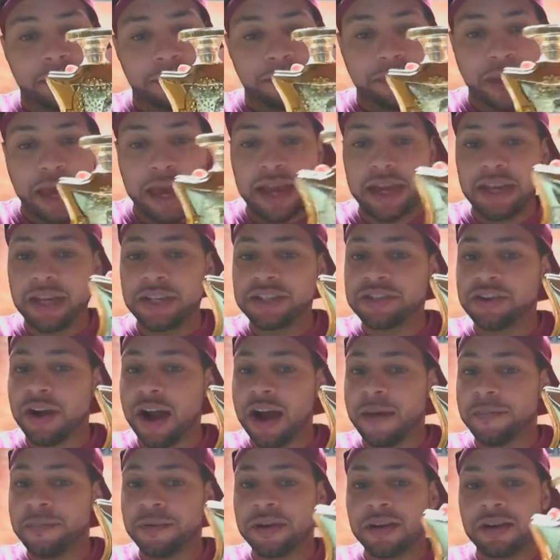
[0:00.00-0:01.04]
penny
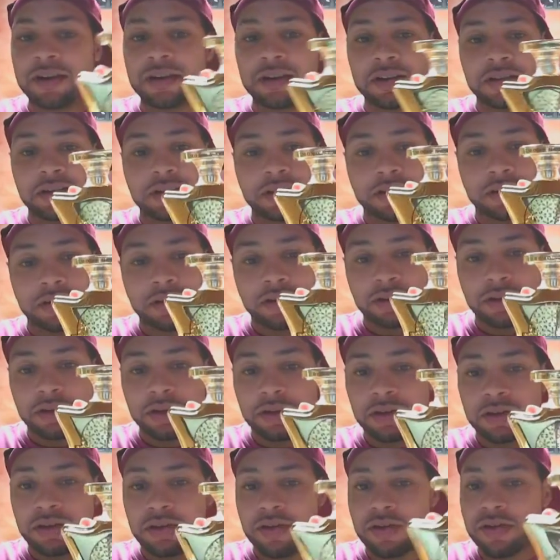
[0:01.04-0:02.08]
dropper.
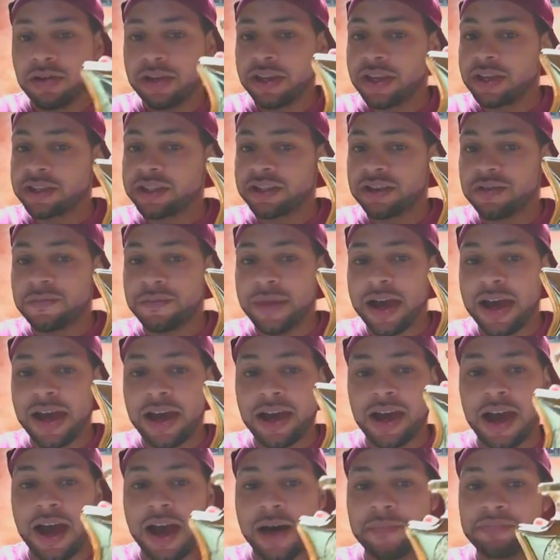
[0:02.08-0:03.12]
gonna get you
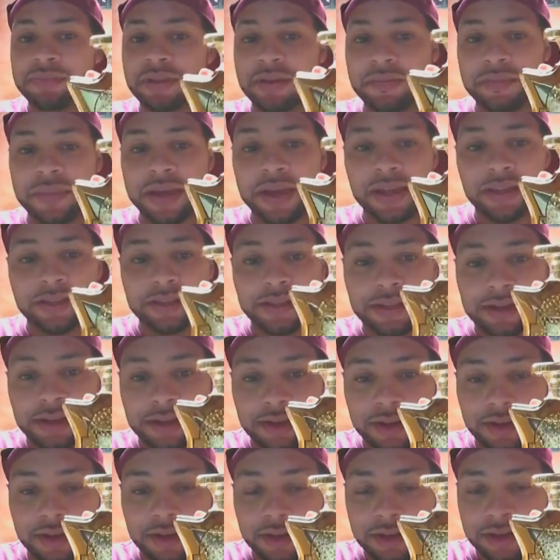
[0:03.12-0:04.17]
Matt compliments
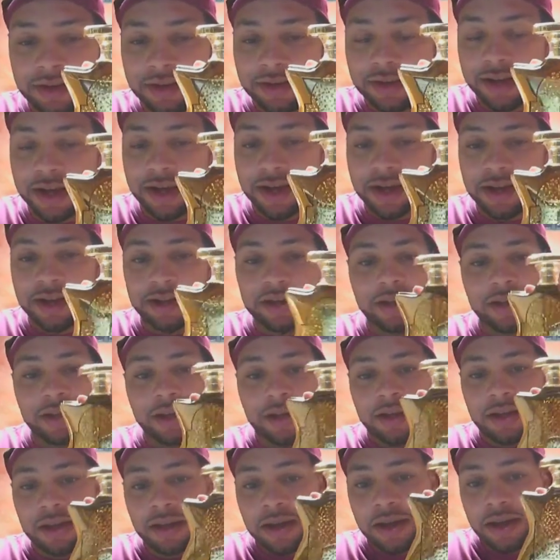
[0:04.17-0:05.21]
done.
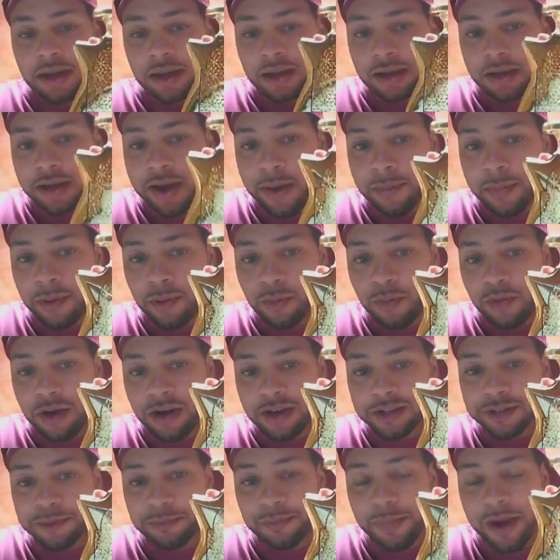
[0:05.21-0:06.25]
Number
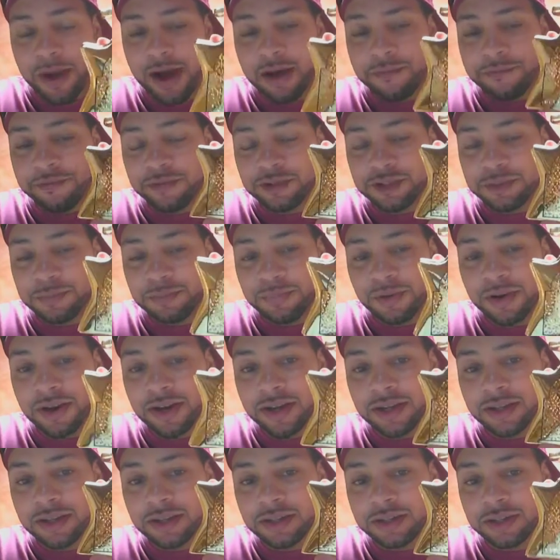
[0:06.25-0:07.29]
one spot for
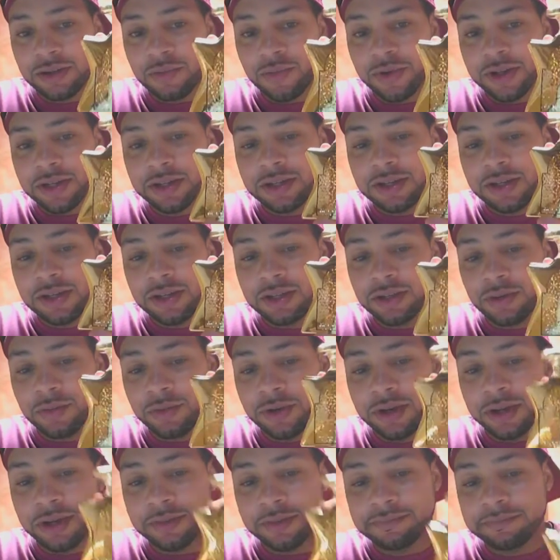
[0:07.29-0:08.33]
spring
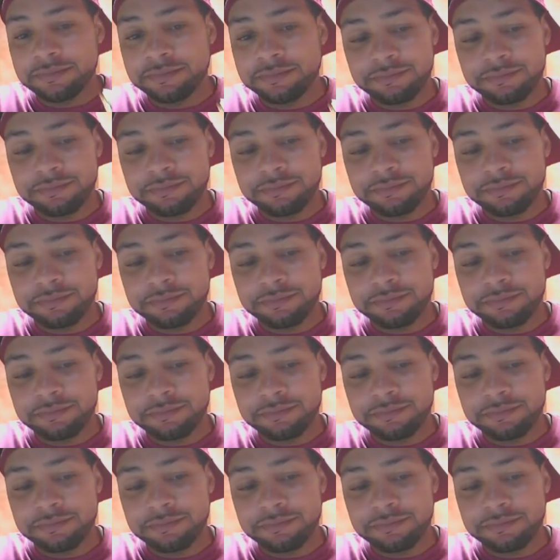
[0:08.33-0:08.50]
2020.